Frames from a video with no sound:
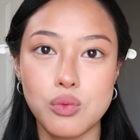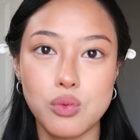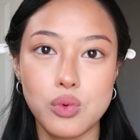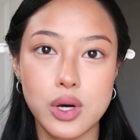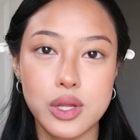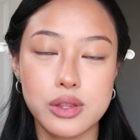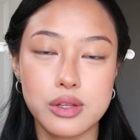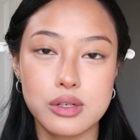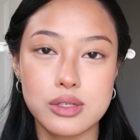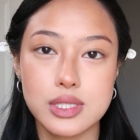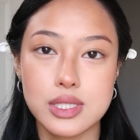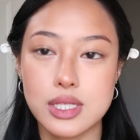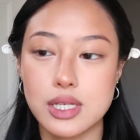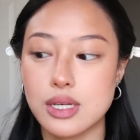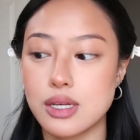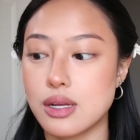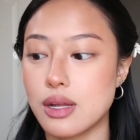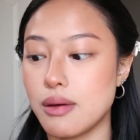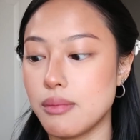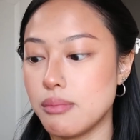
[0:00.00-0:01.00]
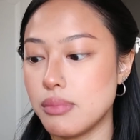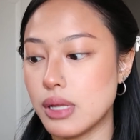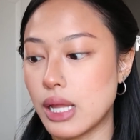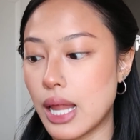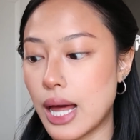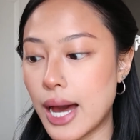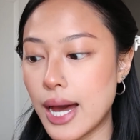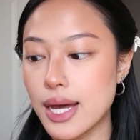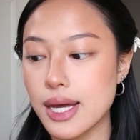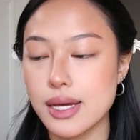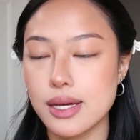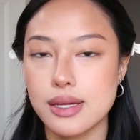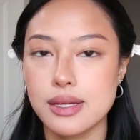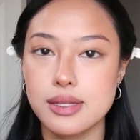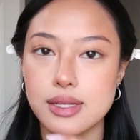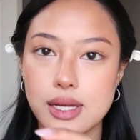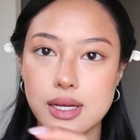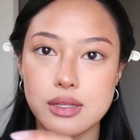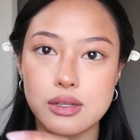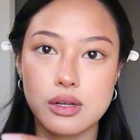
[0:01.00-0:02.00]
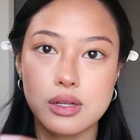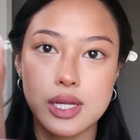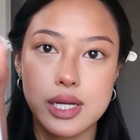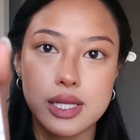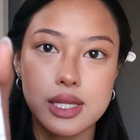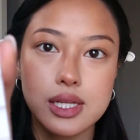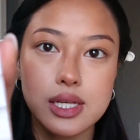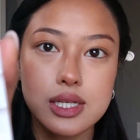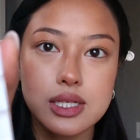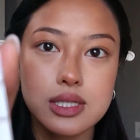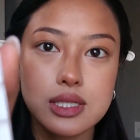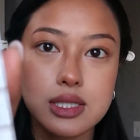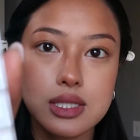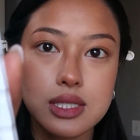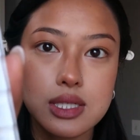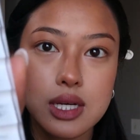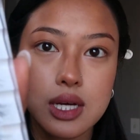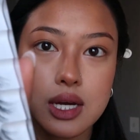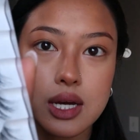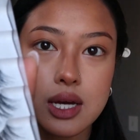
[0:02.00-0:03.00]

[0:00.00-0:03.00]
113 Black. They look like this.